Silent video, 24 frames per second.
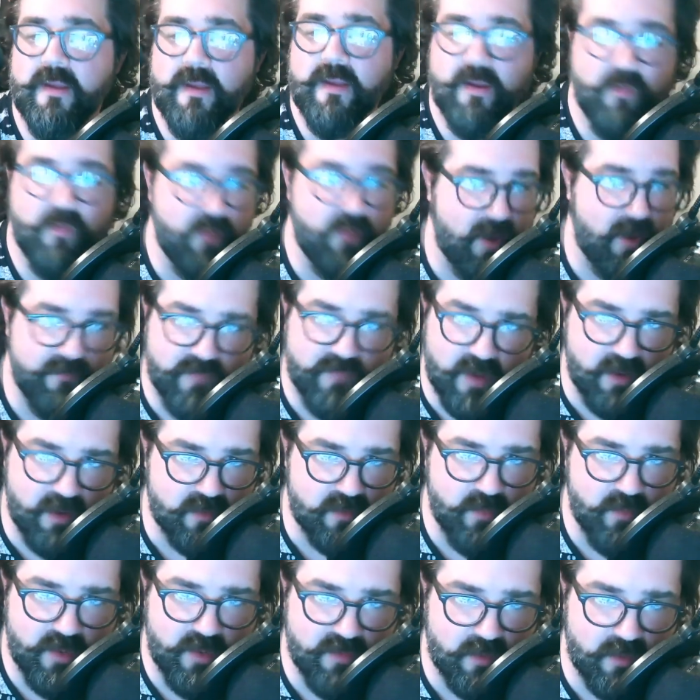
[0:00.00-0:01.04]
I've talked
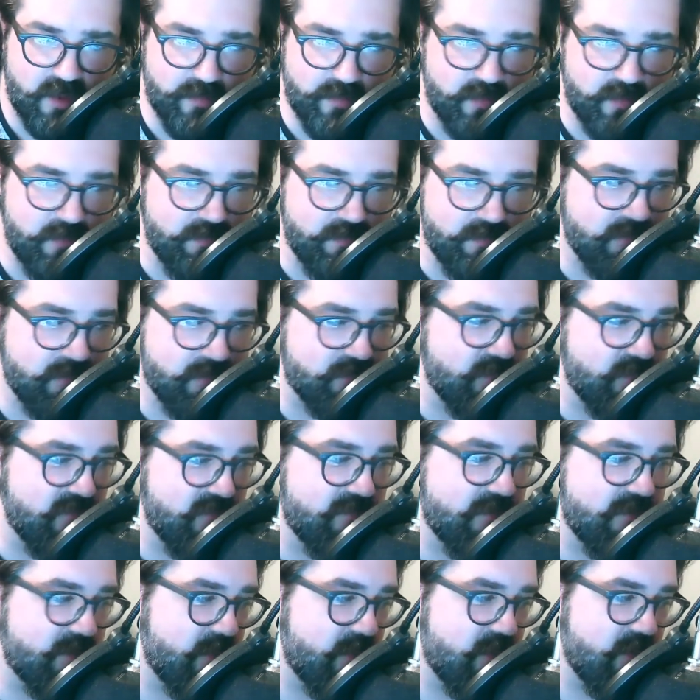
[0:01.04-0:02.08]
about a couple of those
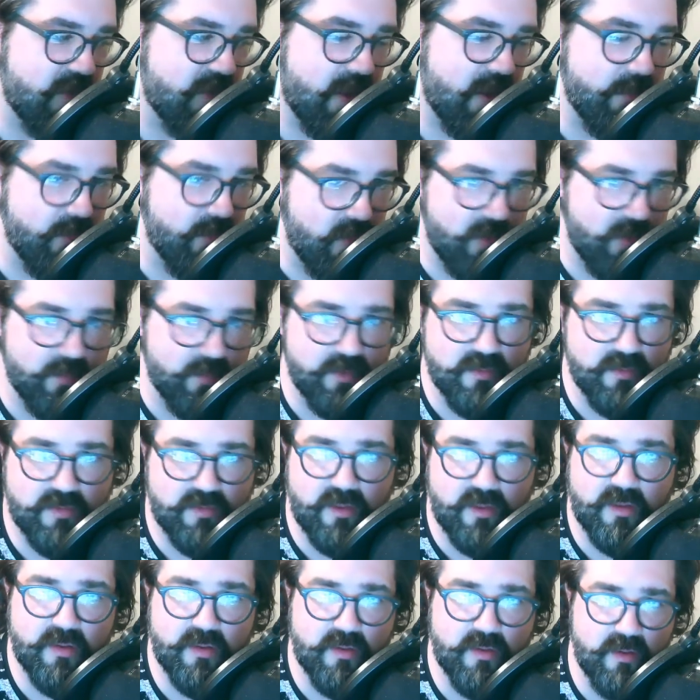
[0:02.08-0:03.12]
movies, but John Boorman is
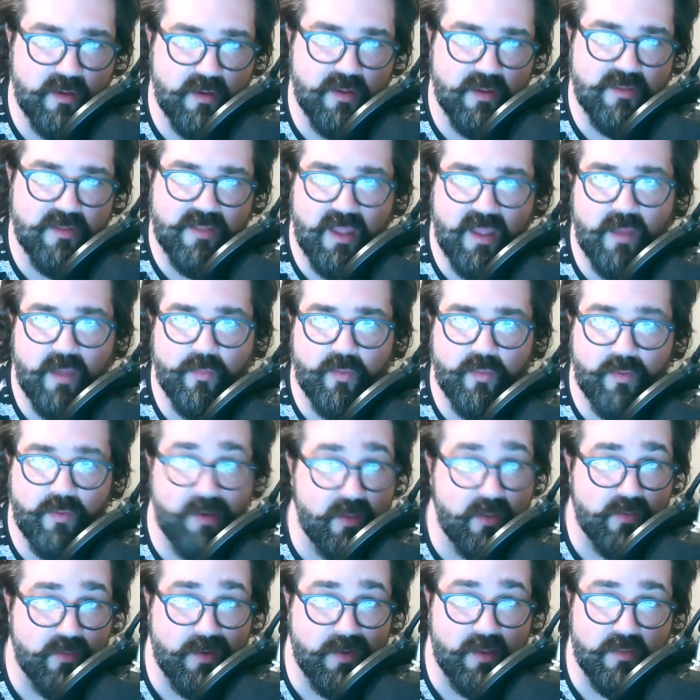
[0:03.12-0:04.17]
like a, an example,
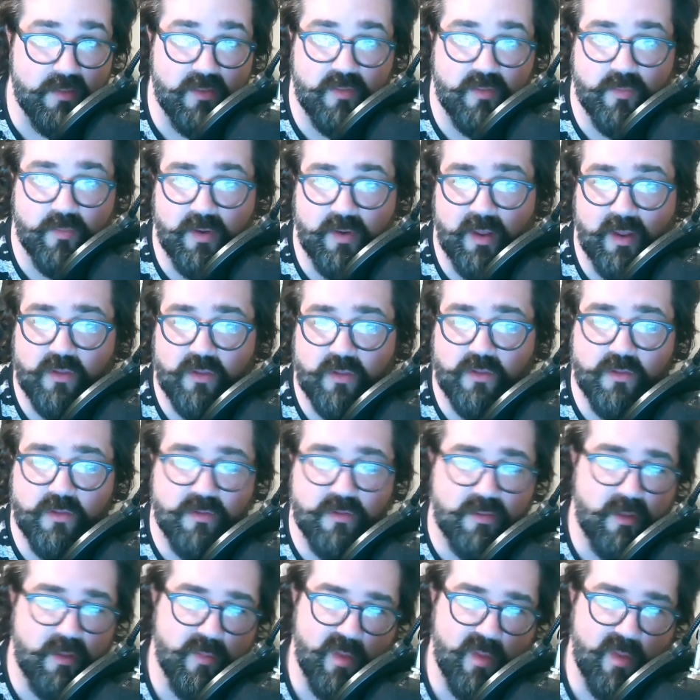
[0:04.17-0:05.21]
another Englishman actually,
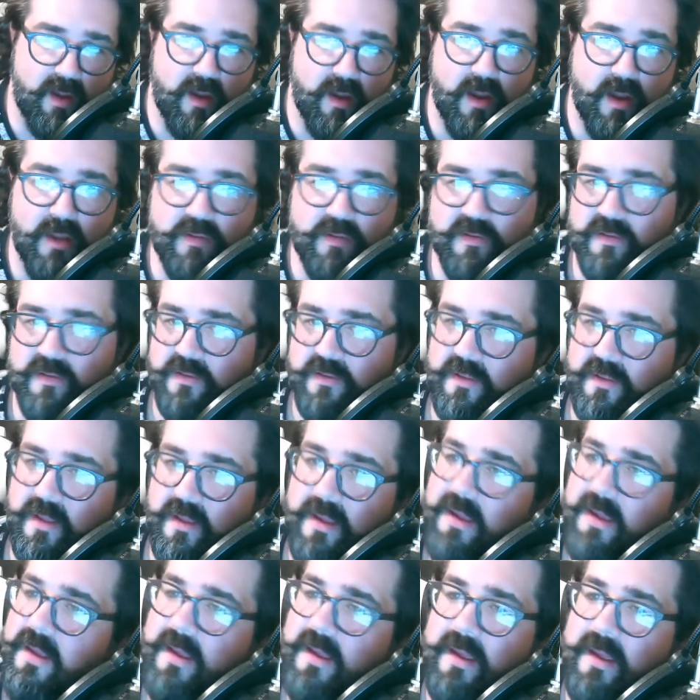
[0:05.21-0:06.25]
just like Mike Hodges,
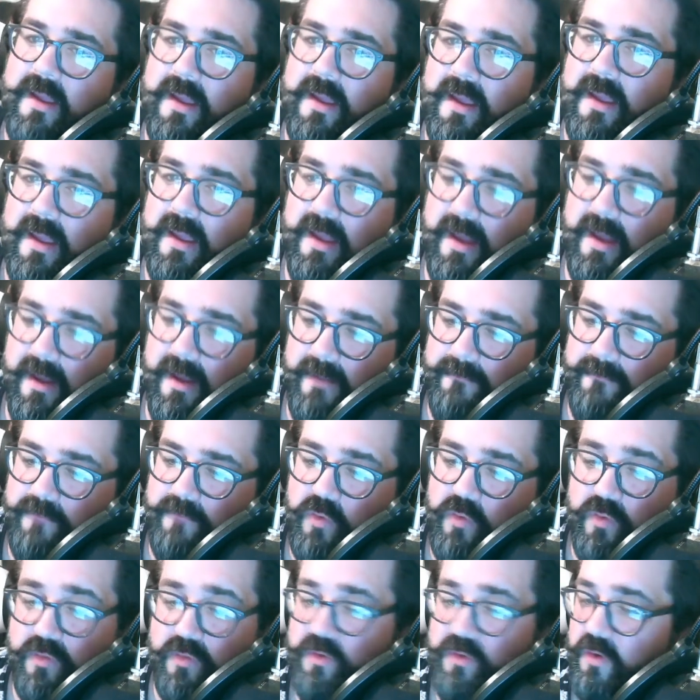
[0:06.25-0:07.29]
um,
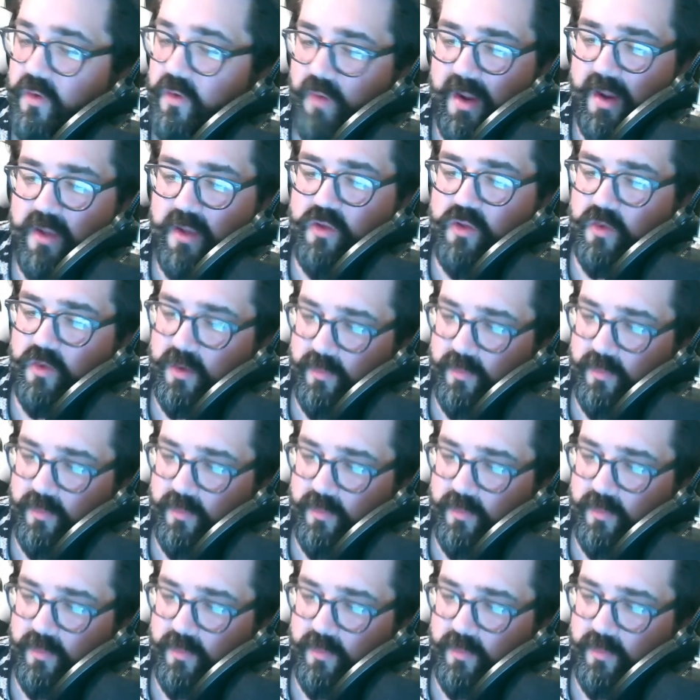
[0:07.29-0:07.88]
who's a great journeyman